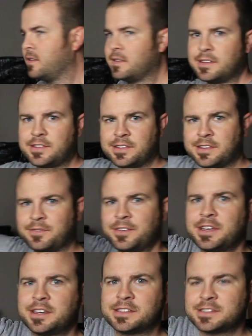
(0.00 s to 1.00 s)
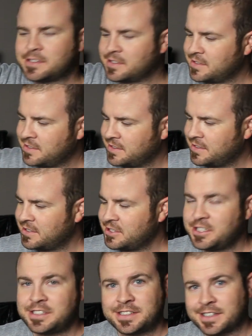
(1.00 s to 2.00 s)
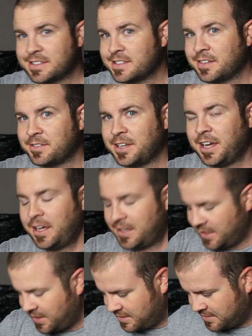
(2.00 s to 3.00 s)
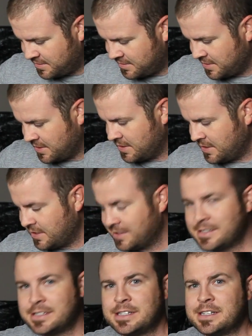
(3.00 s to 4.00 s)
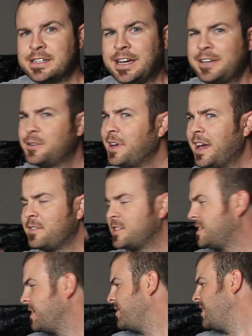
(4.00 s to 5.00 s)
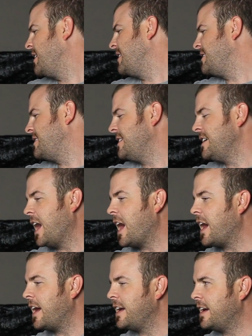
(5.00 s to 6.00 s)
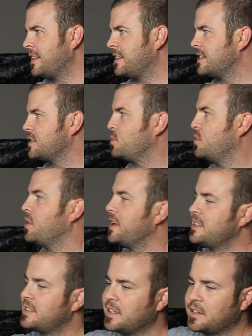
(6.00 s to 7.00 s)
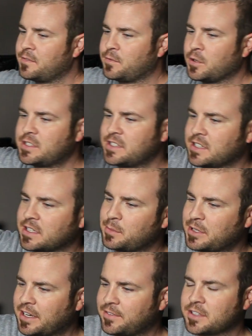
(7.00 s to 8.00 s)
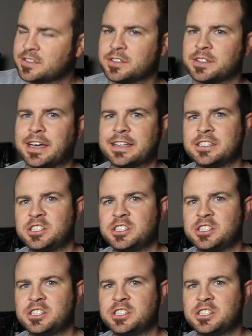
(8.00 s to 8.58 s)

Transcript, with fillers: This is NVIDIA's GTX 780. I don't have a 780 Ti at this point, unfortunately, but I've also got the